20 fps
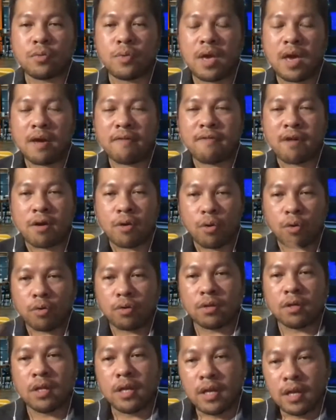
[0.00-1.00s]
we have our
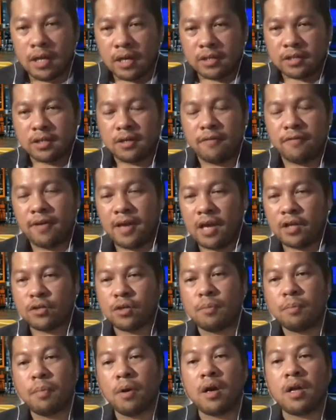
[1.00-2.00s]
own
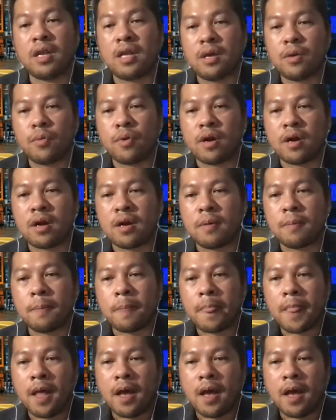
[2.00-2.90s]
certification body where